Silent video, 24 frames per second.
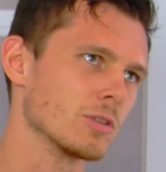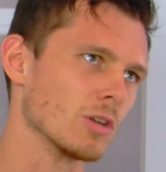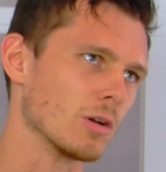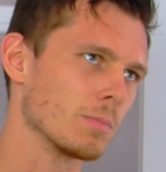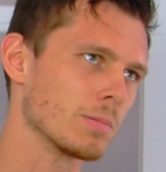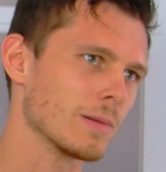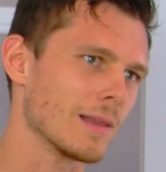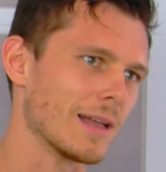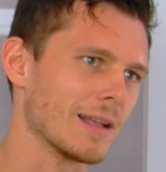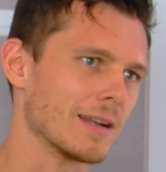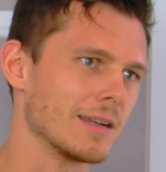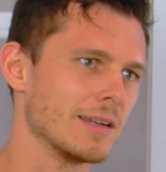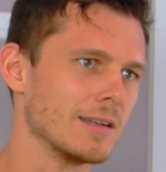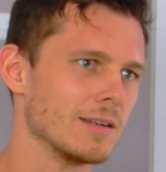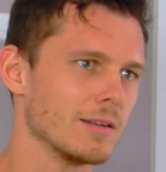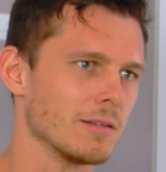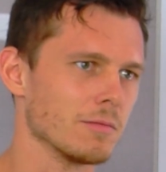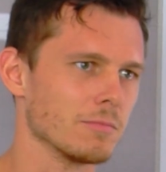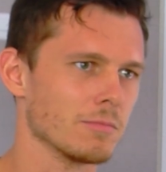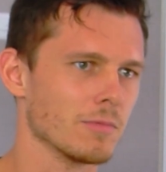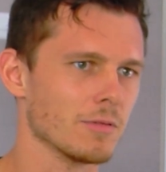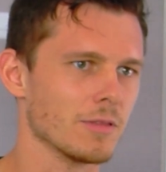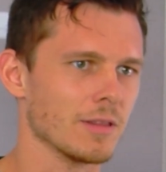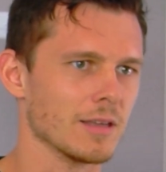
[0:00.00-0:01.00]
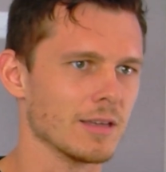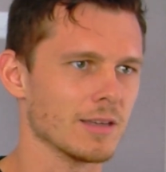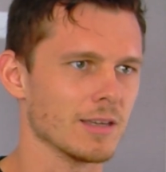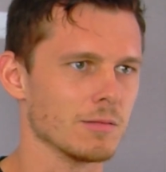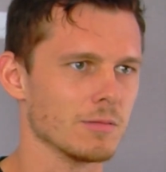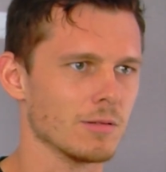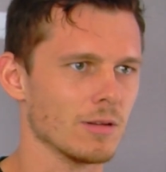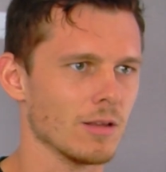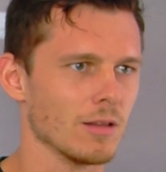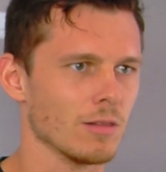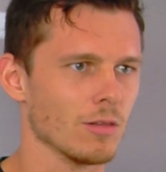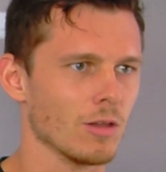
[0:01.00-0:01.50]
planning and
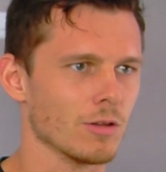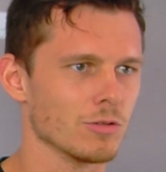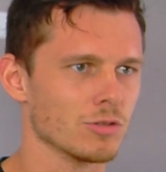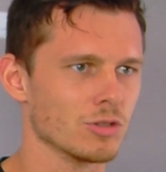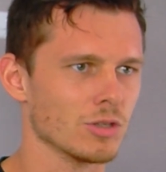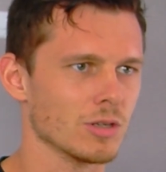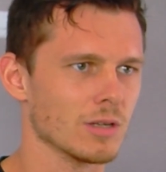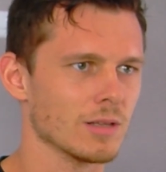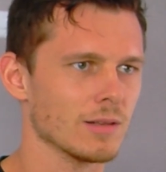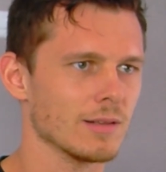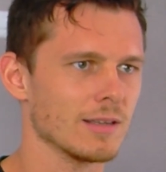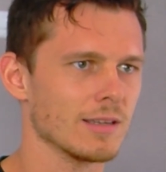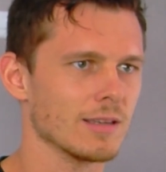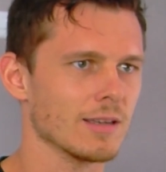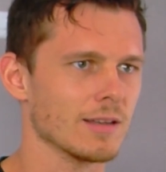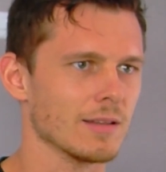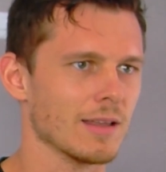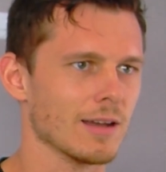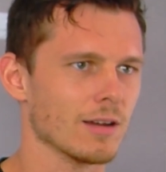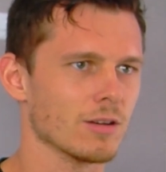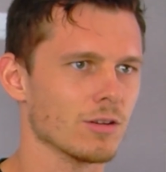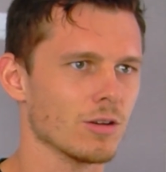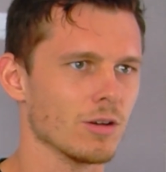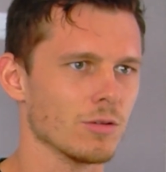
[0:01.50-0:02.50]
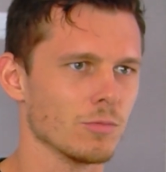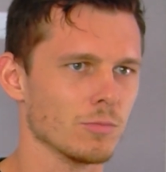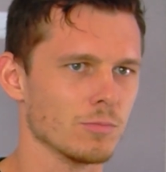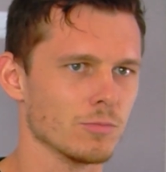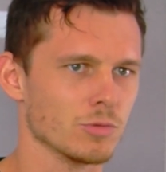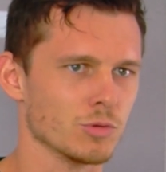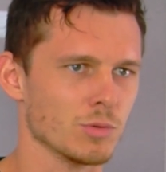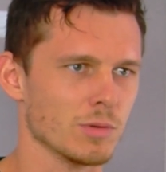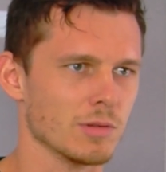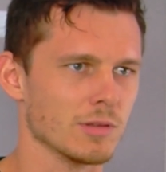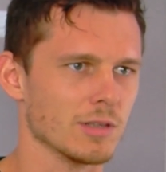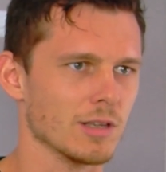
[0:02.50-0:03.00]
thinking logically, and that
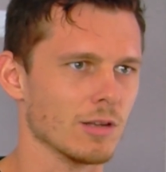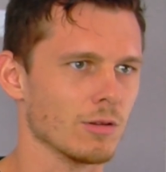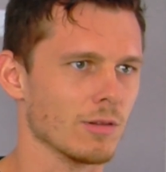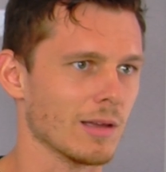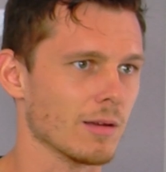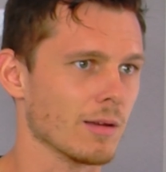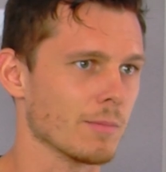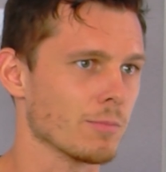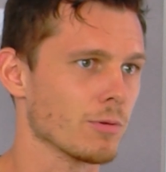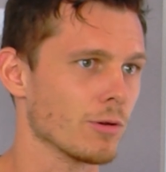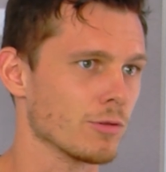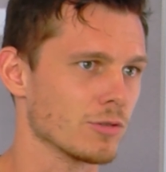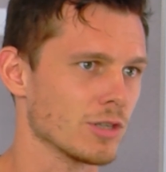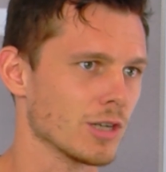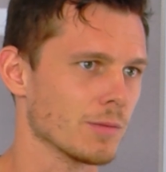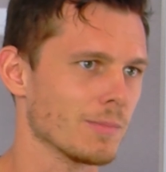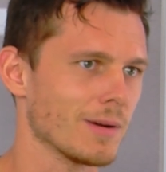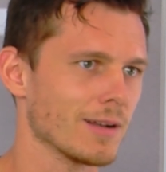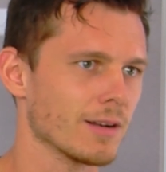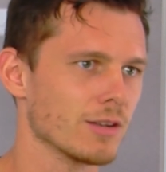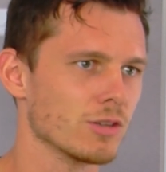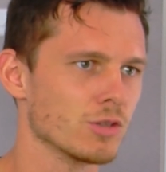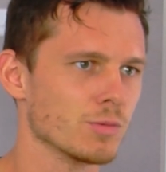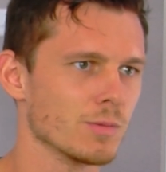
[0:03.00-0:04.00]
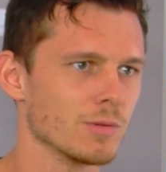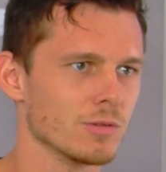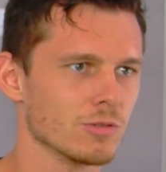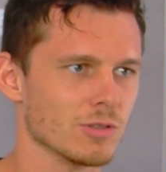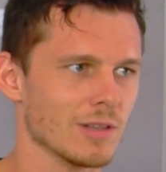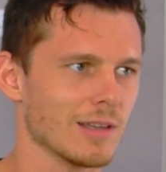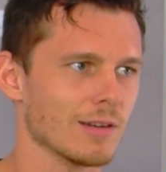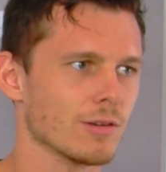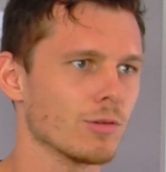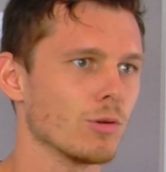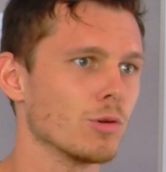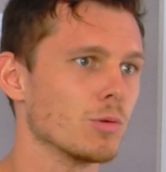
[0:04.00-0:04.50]
comes with like project management. So
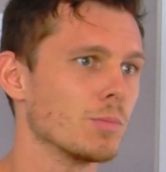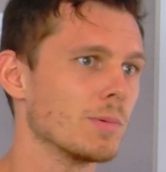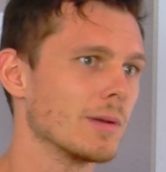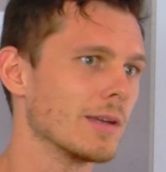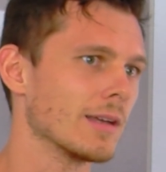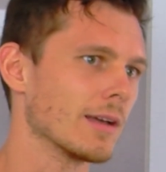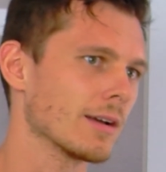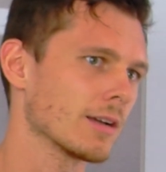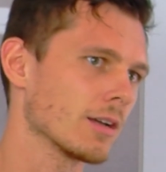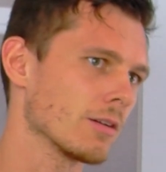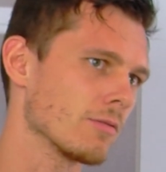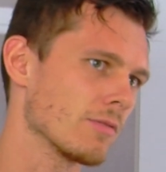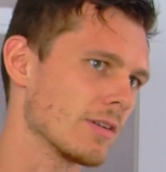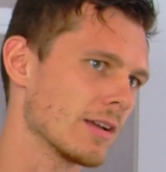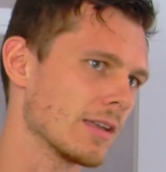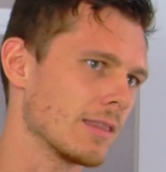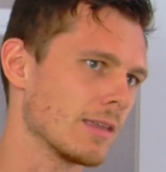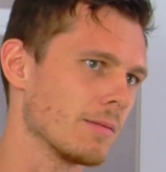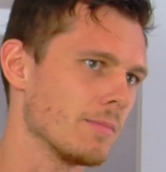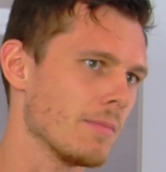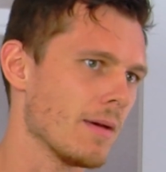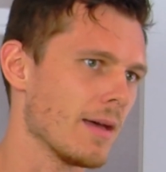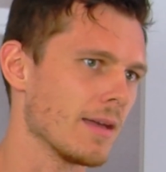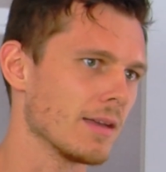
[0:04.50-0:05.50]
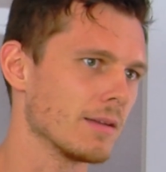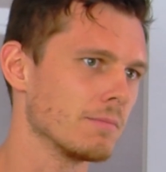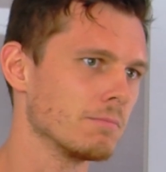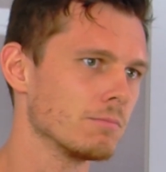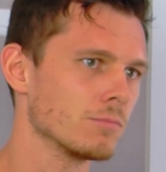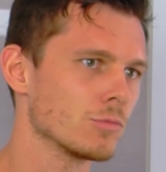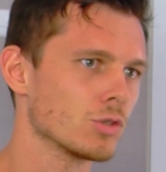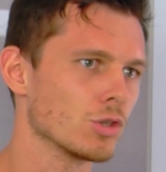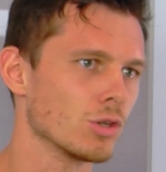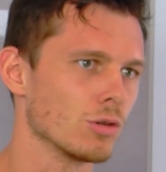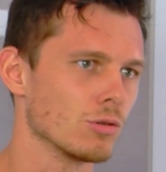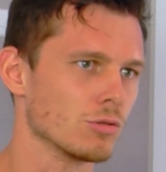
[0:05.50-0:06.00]
that could be a career they may
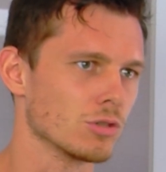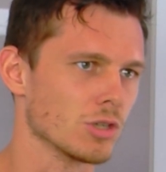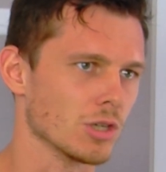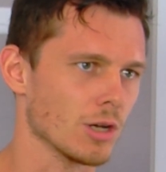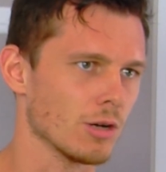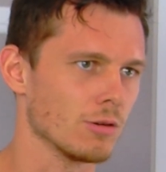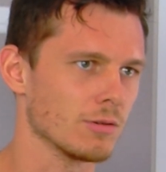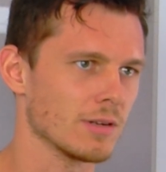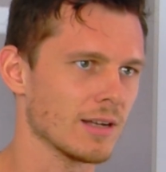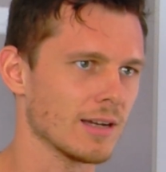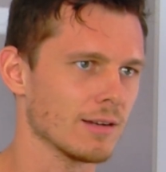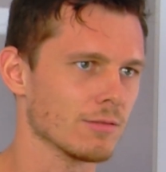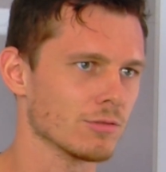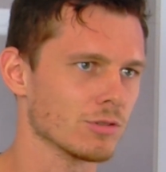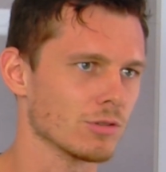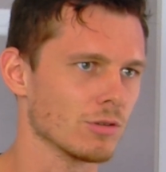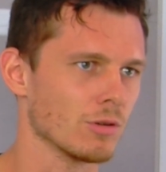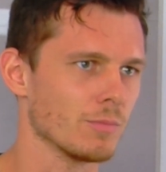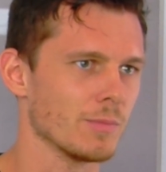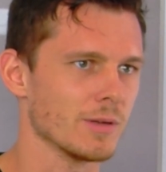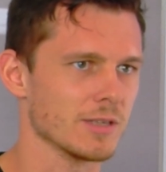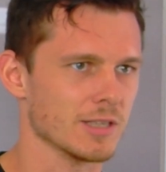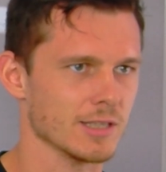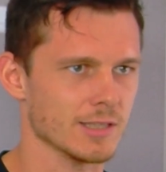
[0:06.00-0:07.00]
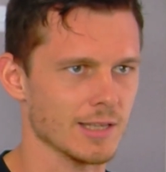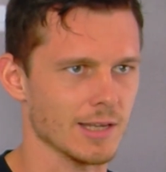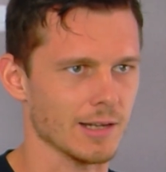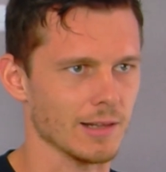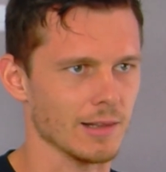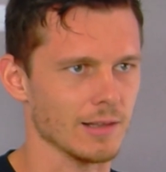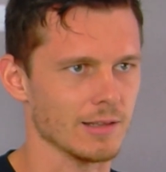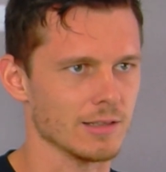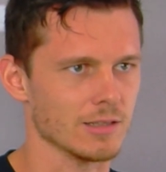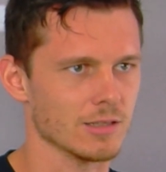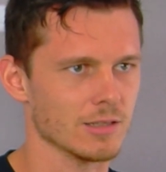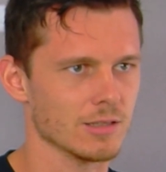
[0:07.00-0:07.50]
choose to go down. So a business
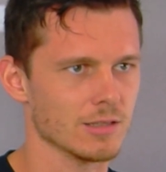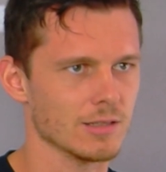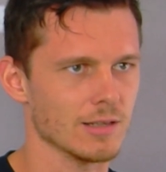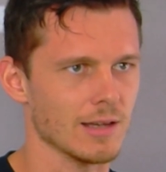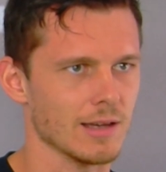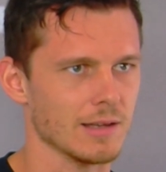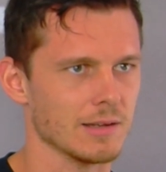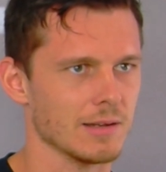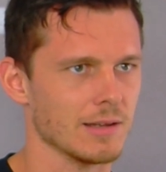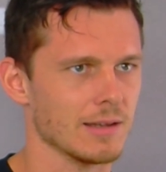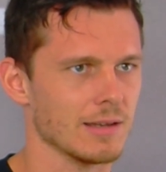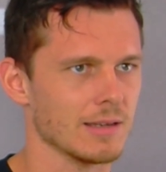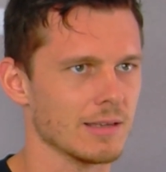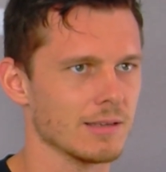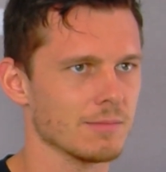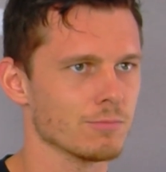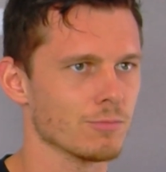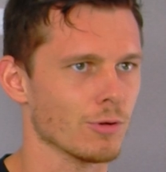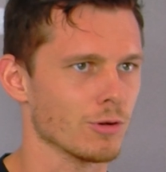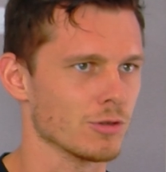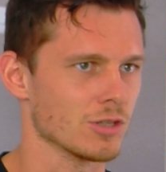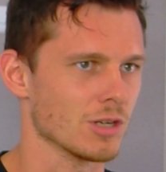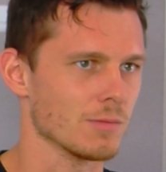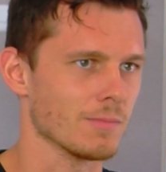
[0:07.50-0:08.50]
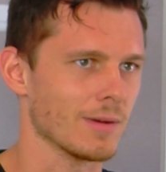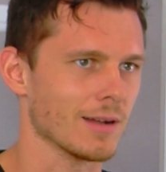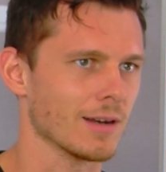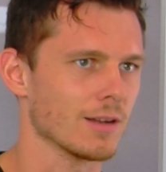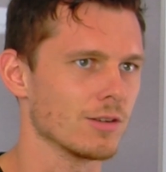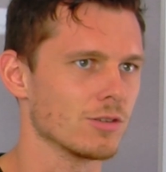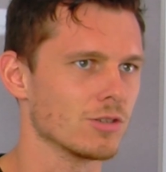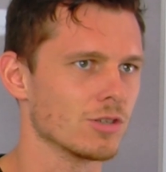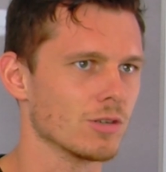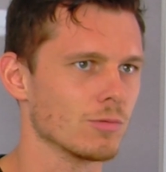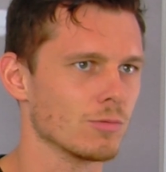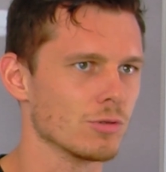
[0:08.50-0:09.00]
analyst and a project
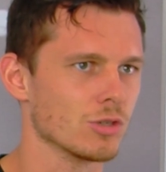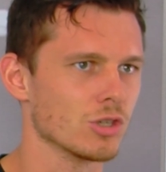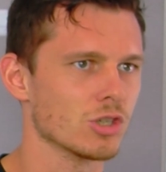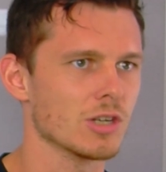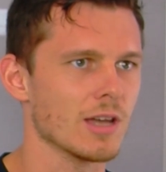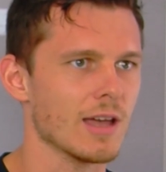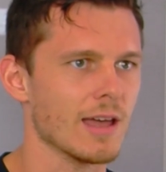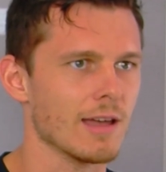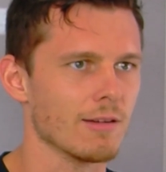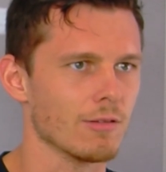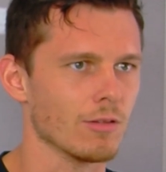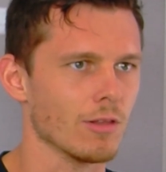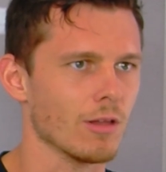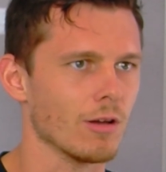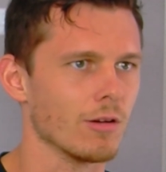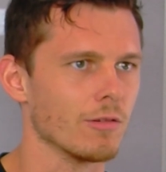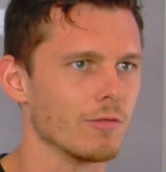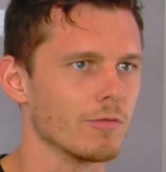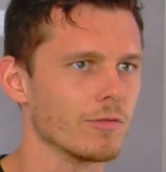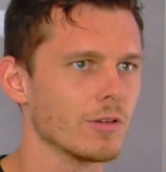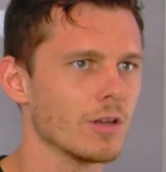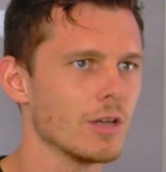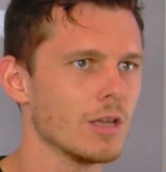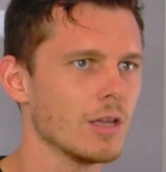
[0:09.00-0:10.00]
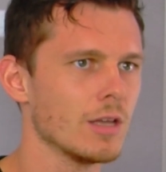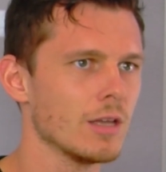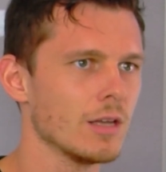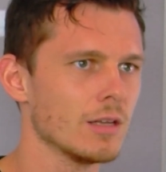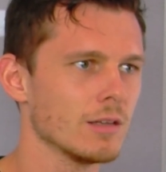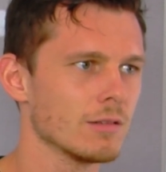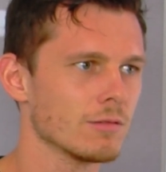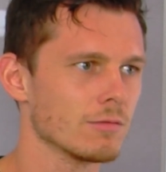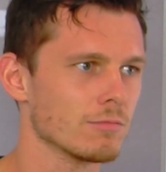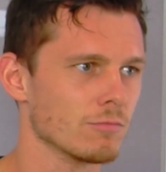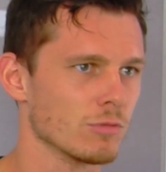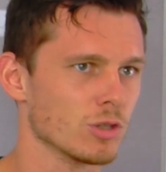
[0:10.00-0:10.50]
manager would share a lot of
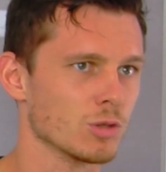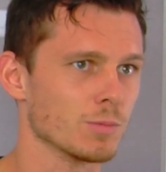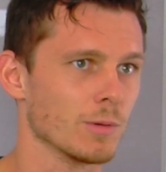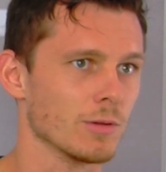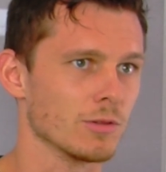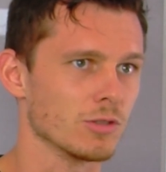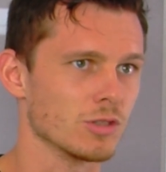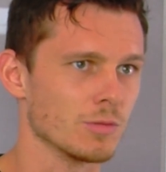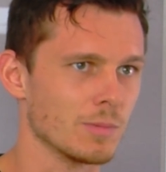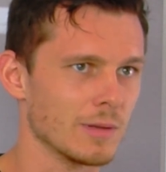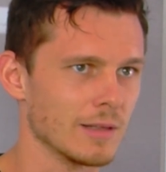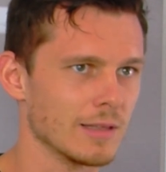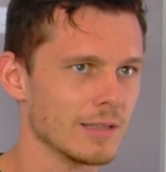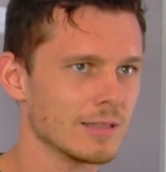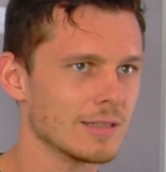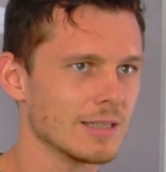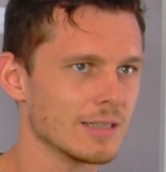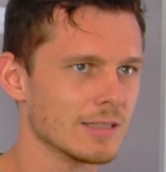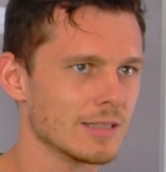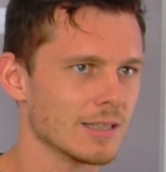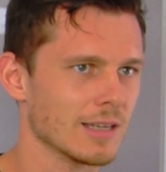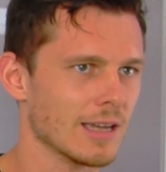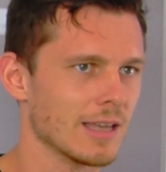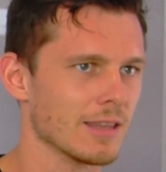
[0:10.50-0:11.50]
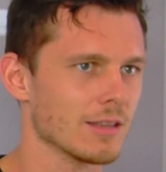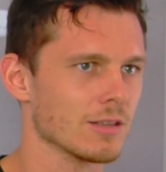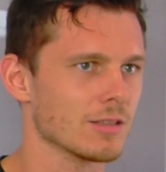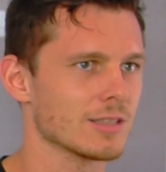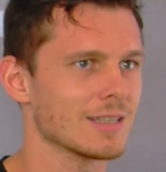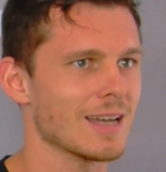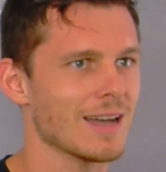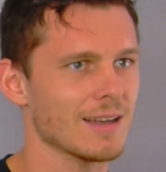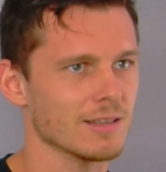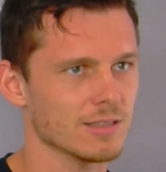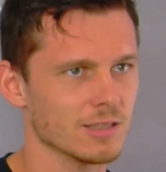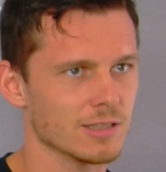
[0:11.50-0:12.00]
responsibilities together,
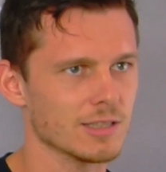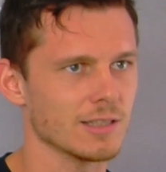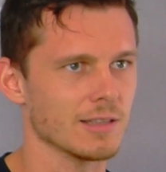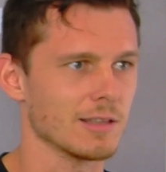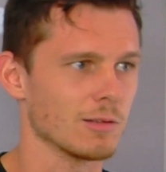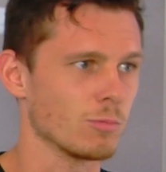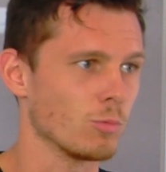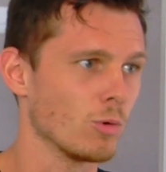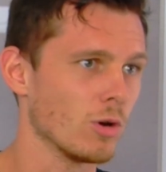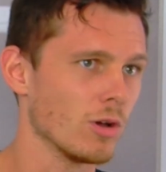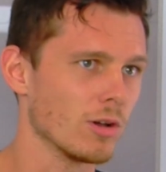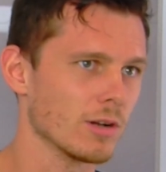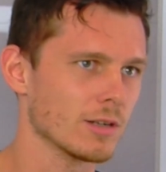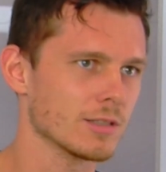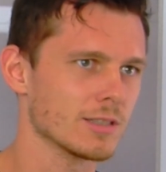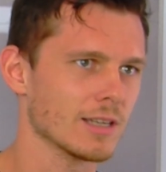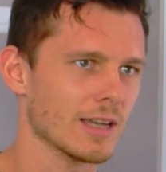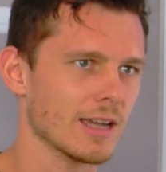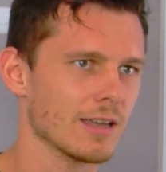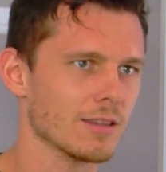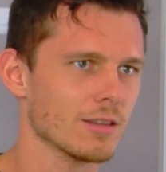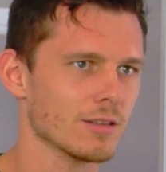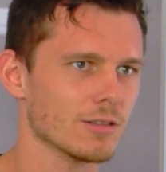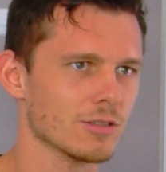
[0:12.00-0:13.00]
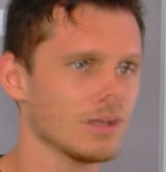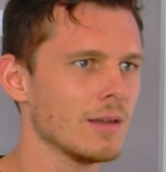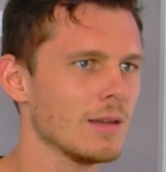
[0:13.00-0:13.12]
tasks that they'd work together.